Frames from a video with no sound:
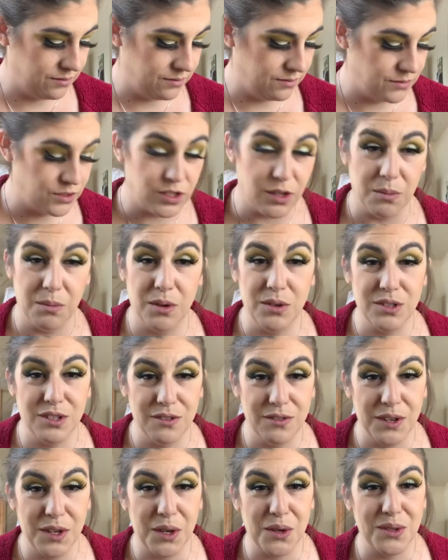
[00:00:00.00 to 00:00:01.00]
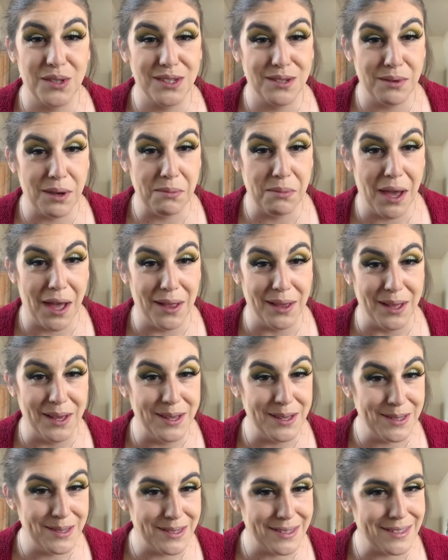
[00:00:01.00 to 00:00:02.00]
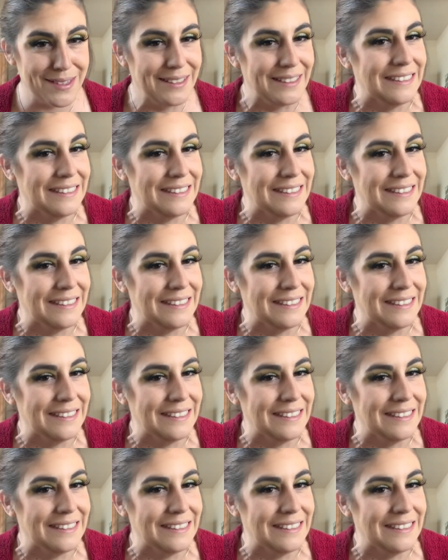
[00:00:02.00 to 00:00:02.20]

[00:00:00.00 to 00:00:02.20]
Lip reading: So most of it goes to my palettes.